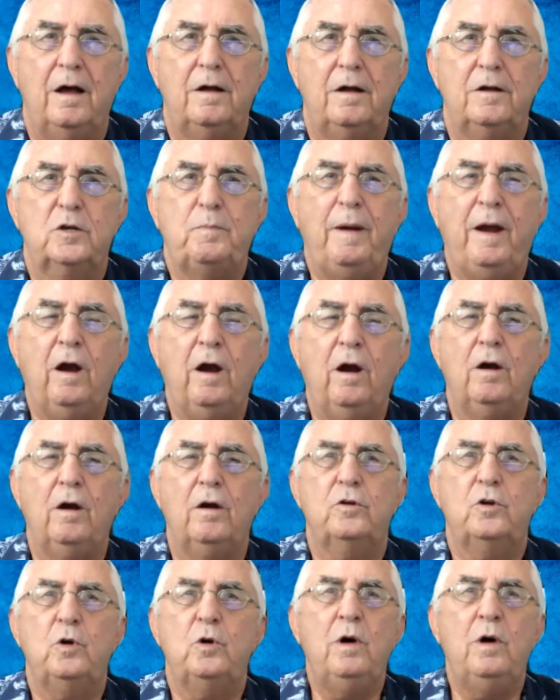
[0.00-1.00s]

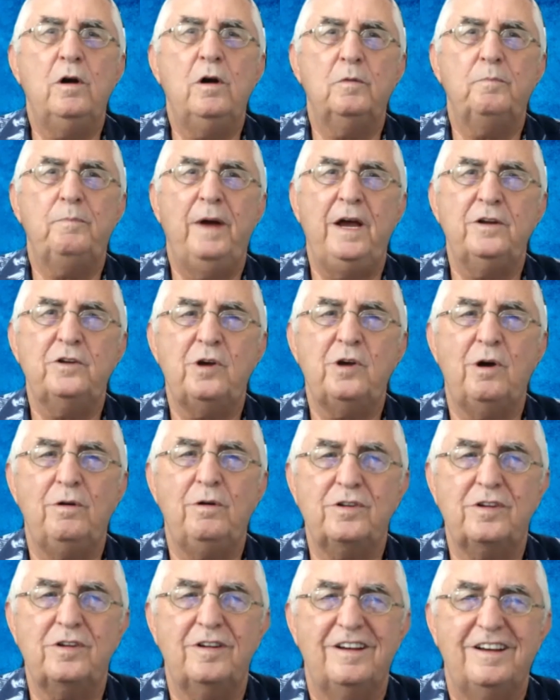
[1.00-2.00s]
spare 200
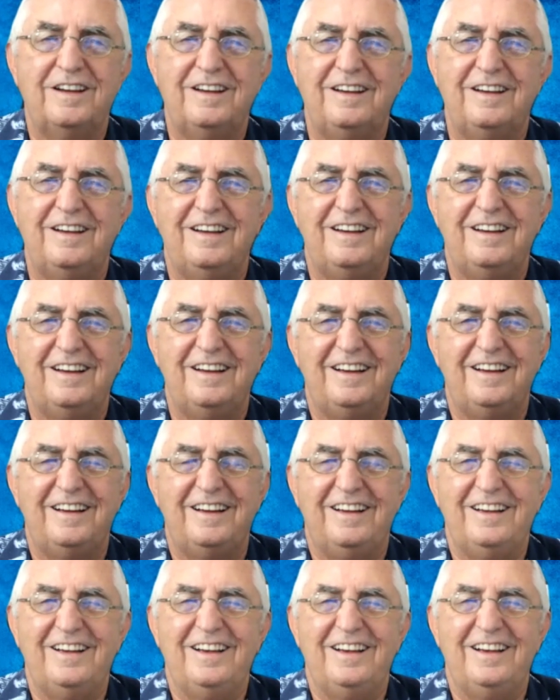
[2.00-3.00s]
pesos?
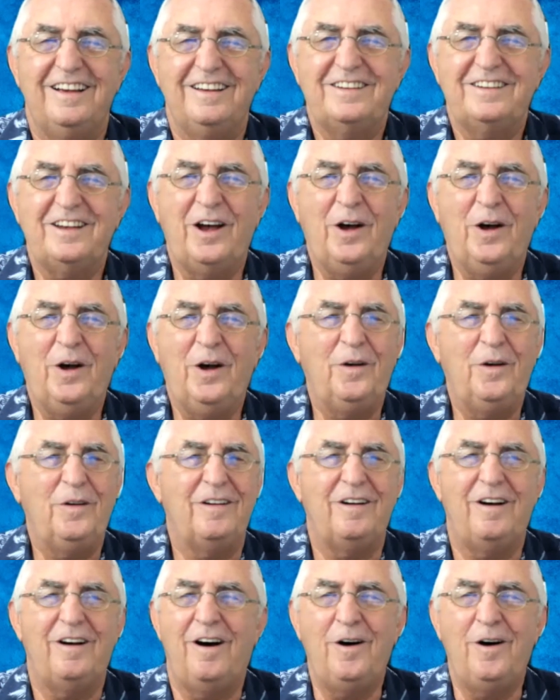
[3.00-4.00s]

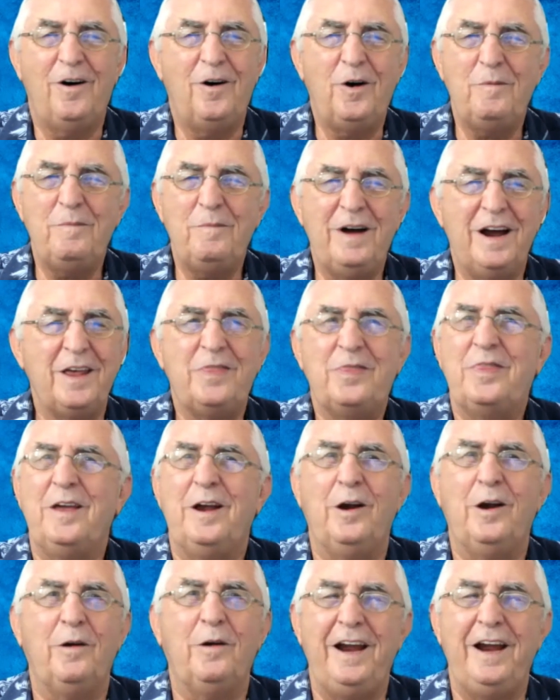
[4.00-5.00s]
So all my
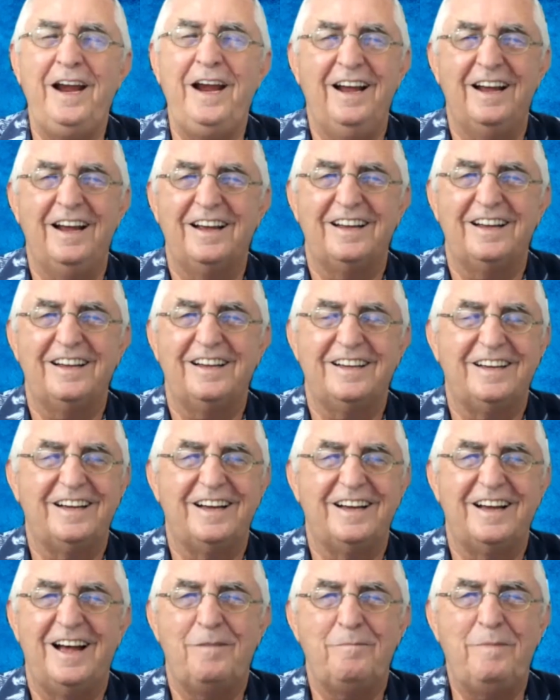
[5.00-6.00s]
theory
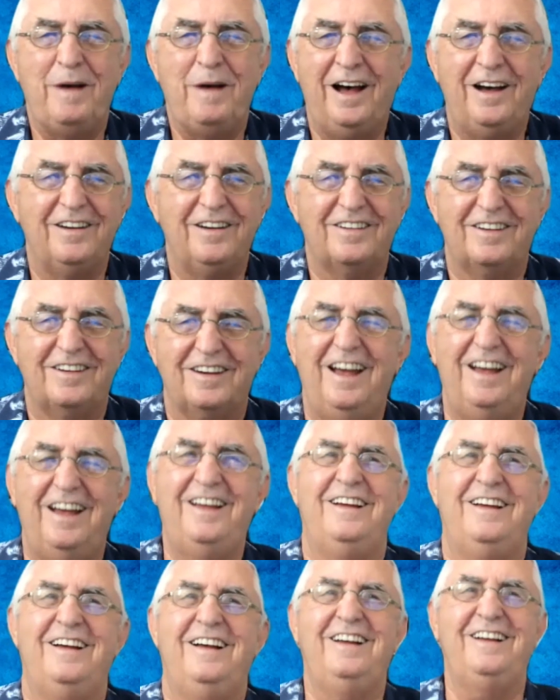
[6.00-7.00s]
about
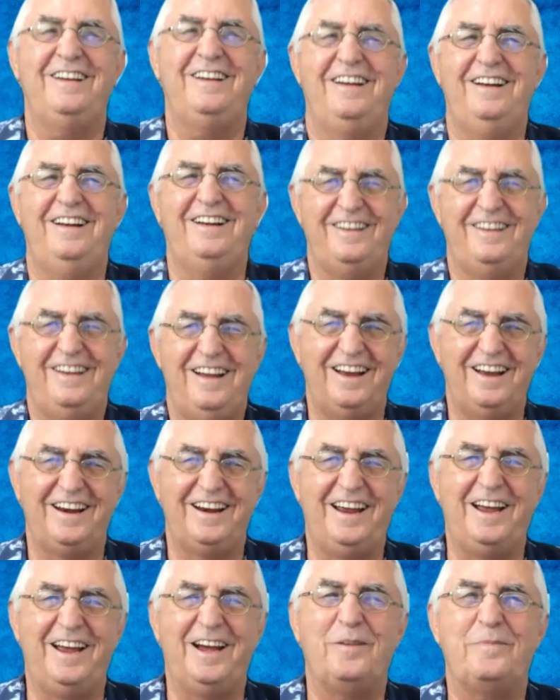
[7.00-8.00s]

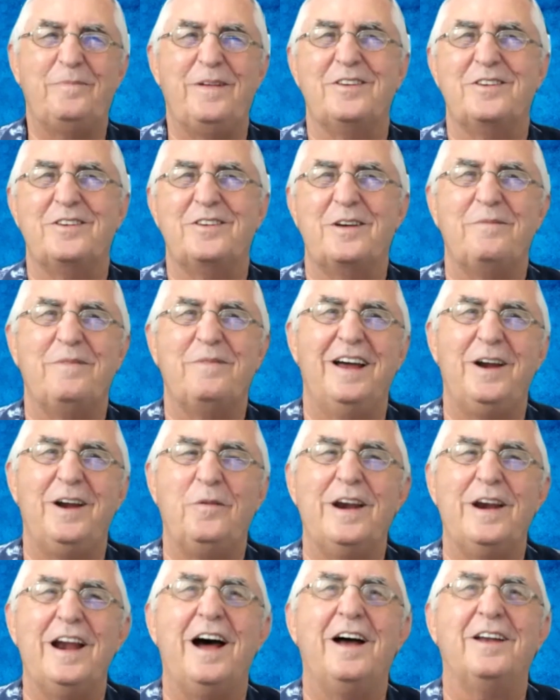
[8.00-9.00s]
helping somebody
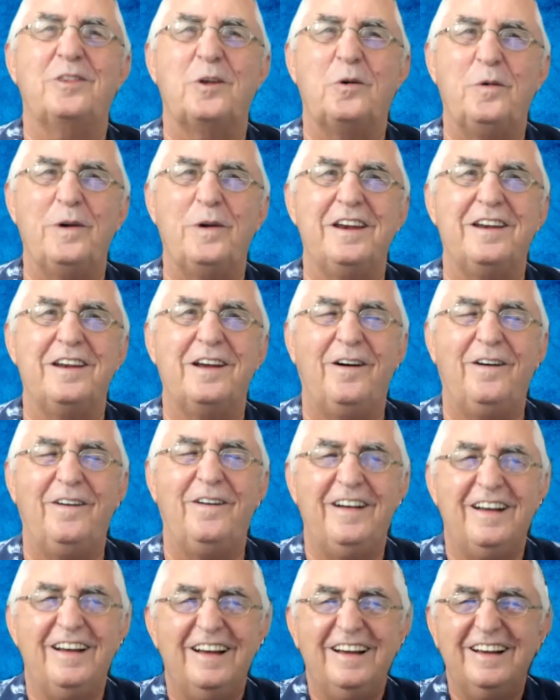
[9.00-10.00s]
went out the window.
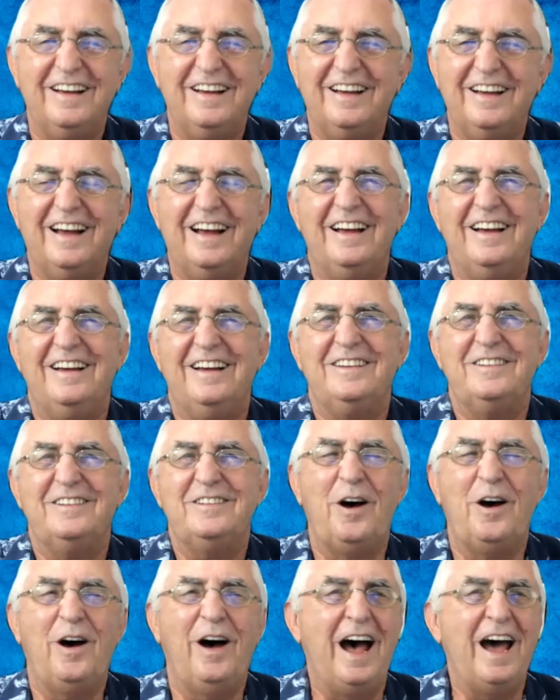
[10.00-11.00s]

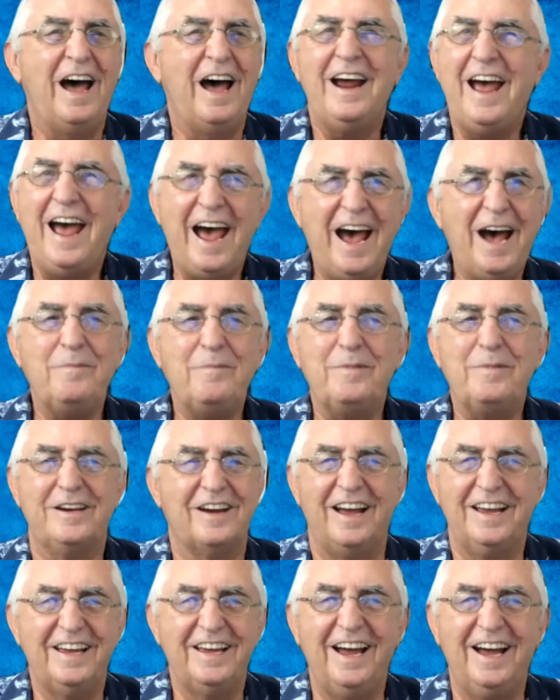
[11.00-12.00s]
So out of habit,
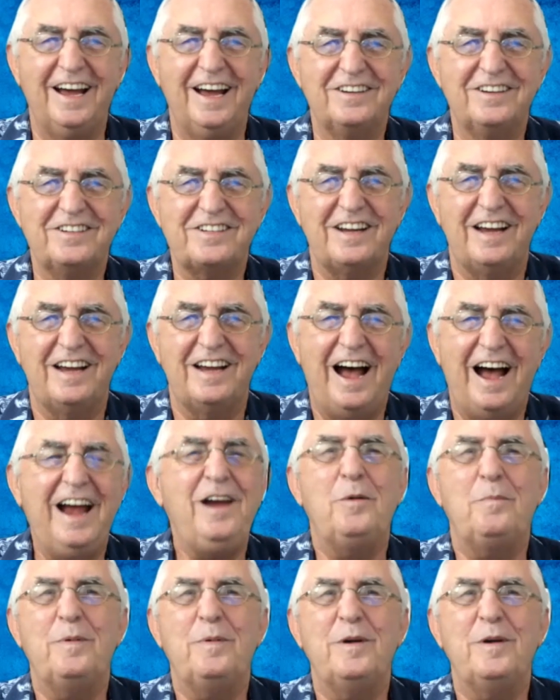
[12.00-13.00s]
I guess, I
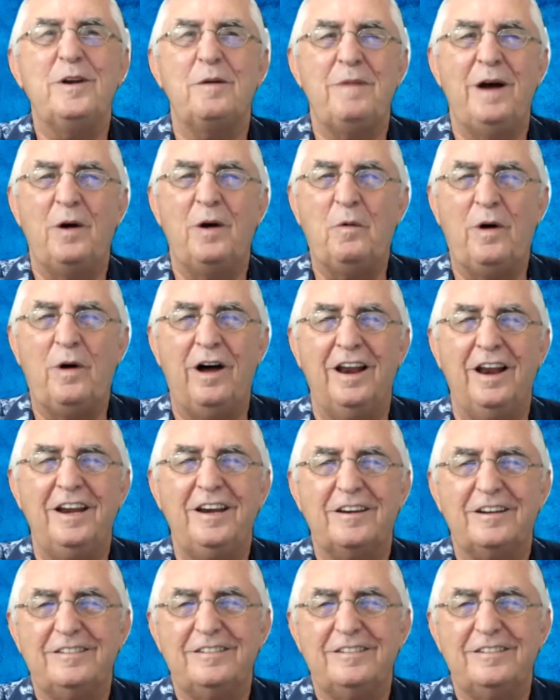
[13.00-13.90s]
opened up my wallet.